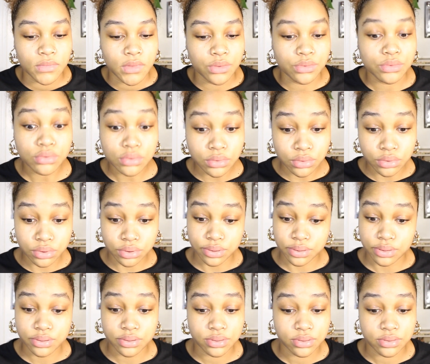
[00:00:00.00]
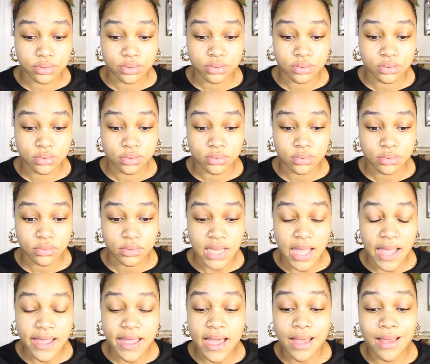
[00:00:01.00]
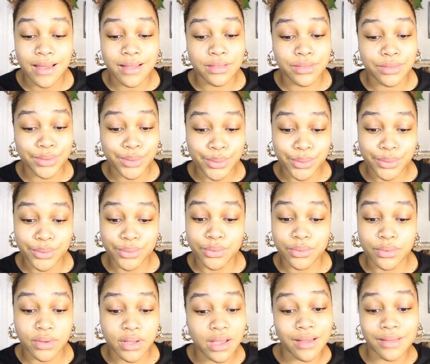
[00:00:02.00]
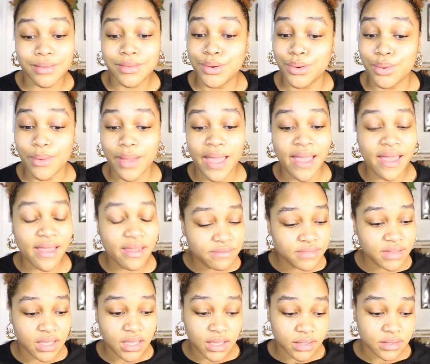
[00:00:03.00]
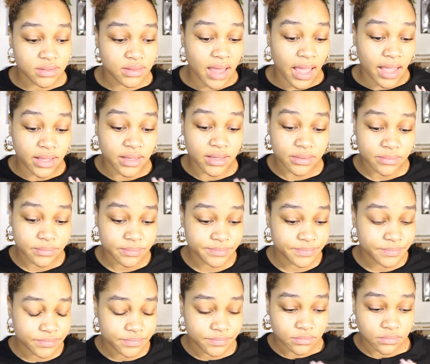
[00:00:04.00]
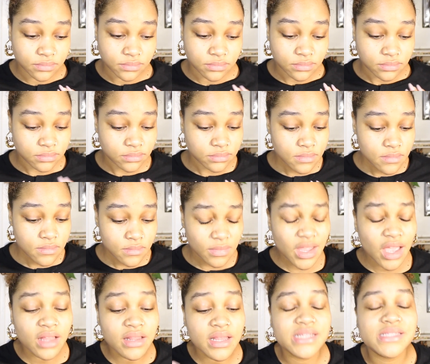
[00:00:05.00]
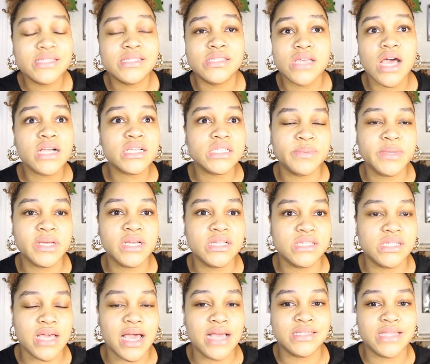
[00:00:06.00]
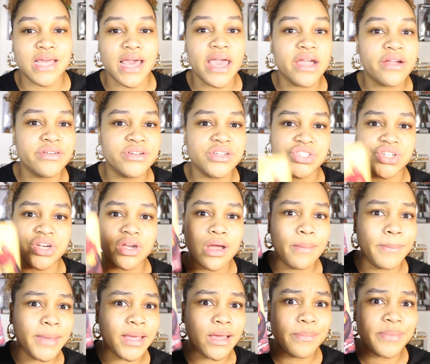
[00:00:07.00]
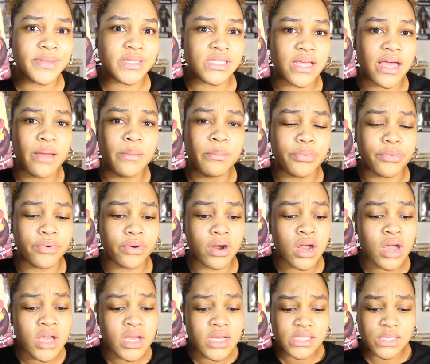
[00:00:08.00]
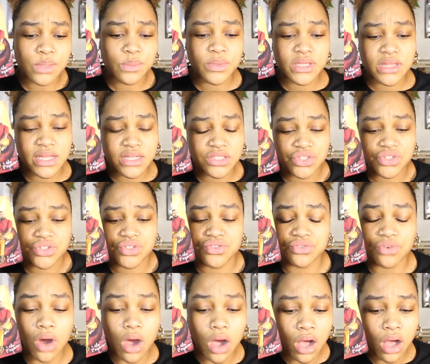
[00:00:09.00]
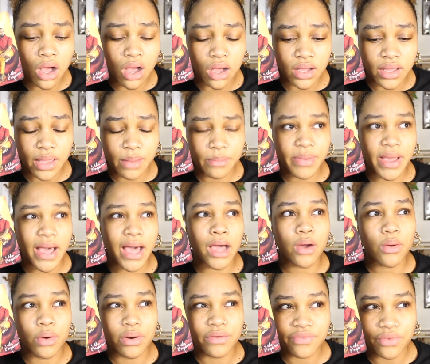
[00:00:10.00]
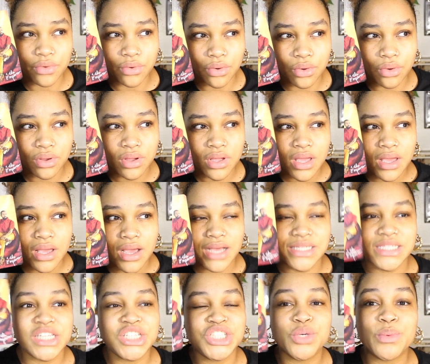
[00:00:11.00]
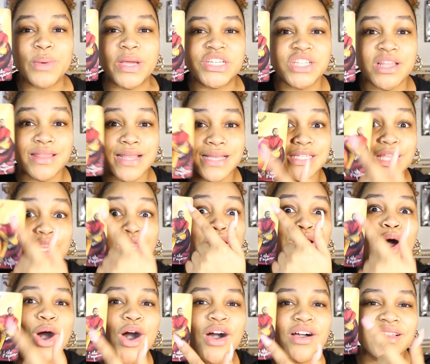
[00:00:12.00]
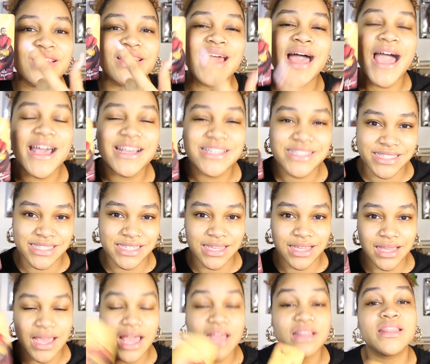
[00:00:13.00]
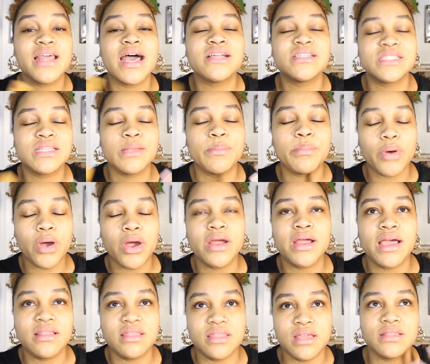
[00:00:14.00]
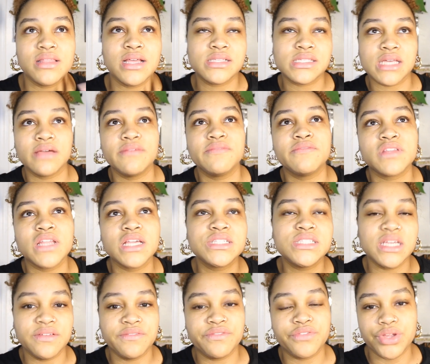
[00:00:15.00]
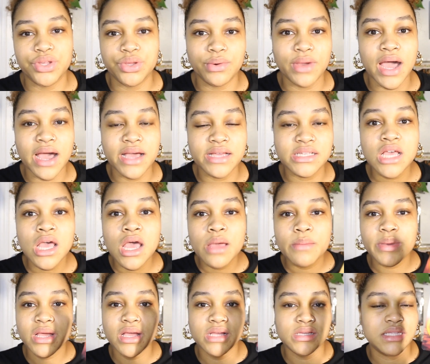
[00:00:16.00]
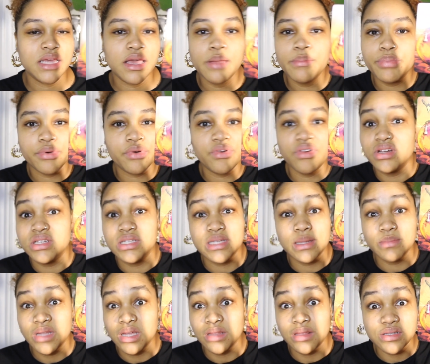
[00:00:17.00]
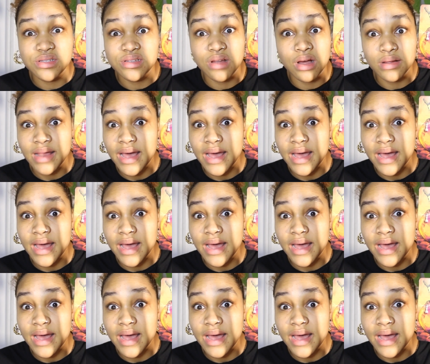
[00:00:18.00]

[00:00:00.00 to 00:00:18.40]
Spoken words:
Woo! That got a little heavy, like, and it sucks because as the Aries, you're coming up as the Emperor, someone that's strong and powerful, a situation that's long lasting, and that's the part I think that's conflicting for you guys, because the Emperor is something that's long